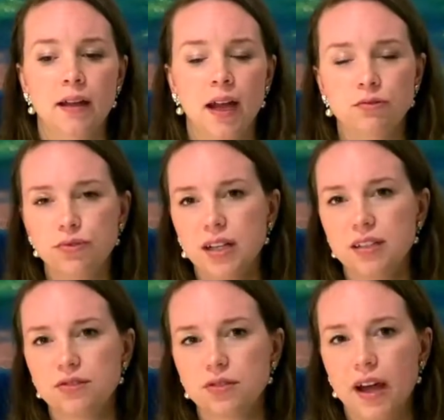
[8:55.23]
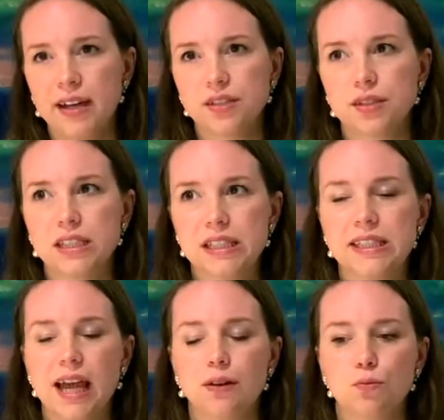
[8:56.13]
And really try to
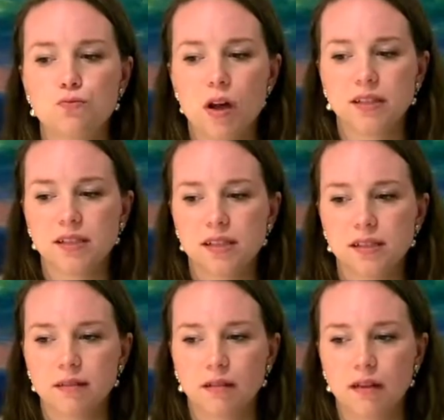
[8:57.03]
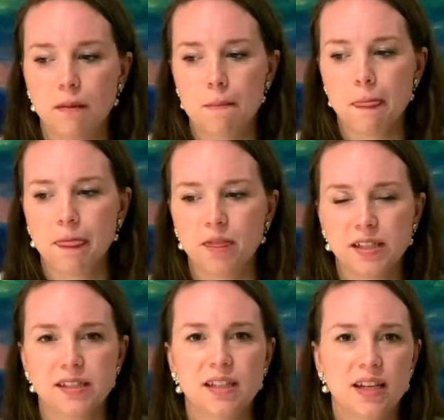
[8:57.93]
understand what
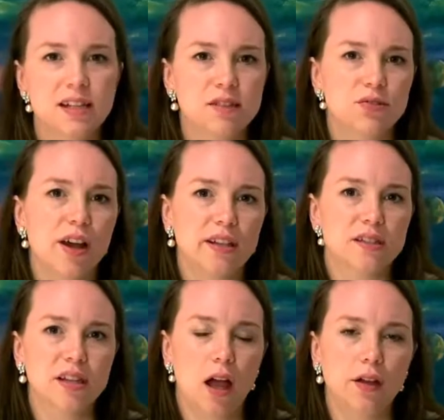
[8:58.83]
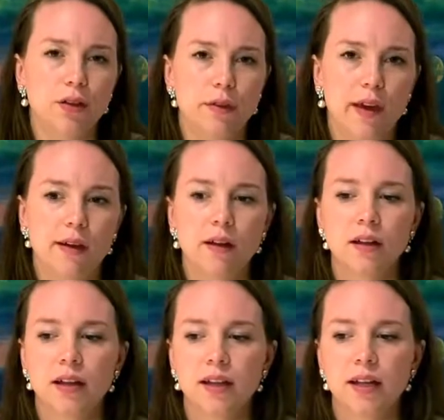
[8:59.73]
this need is trying to tell you there.
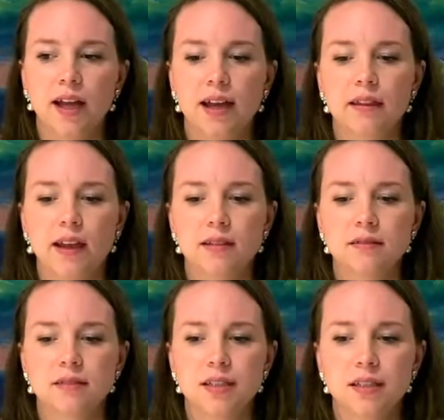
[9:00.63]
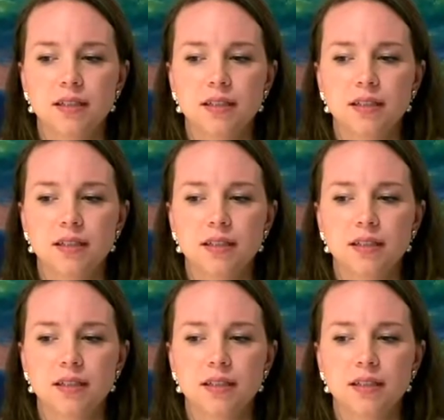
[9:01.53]
And then